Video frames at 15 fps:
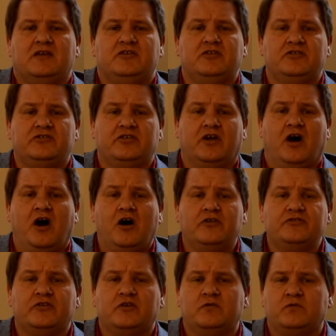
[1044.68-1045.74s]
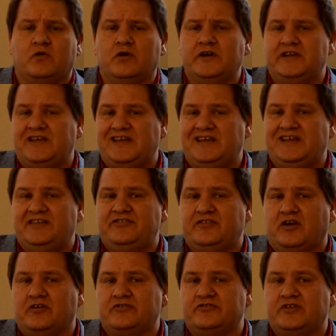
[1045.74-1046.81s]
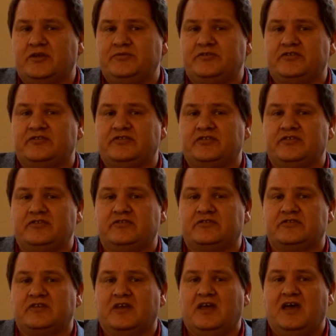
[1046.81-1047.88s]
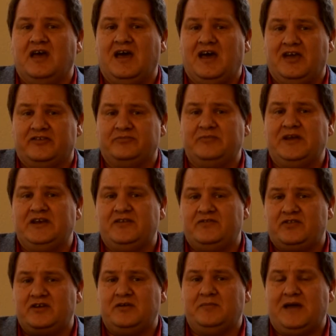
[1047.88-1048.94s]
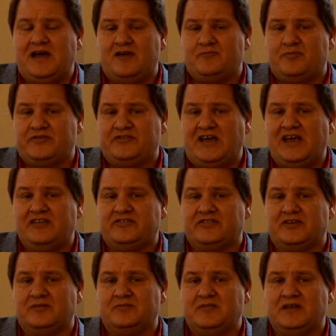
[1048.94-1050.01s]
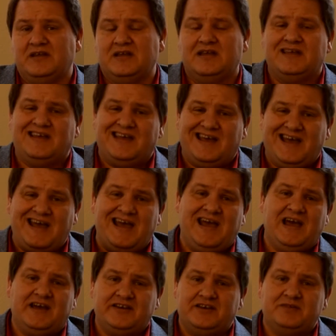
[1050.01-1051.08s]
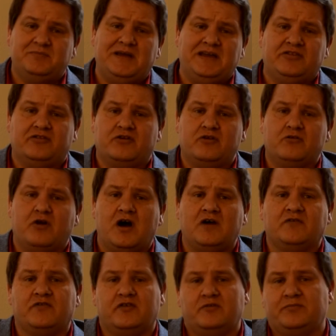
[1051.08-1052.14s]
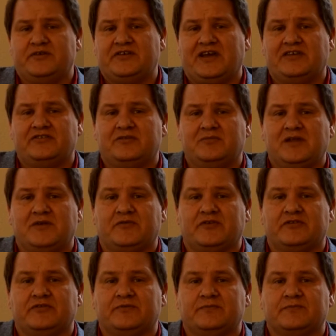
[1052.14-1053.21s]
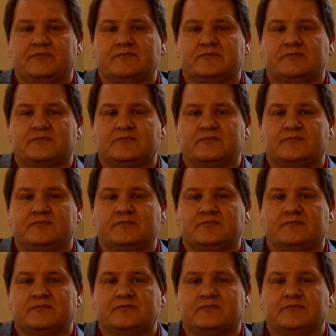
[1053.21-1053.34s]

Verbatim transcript: You should also avoid any salt substitutes, as many of them have potassium and it may throw off your potassium levels.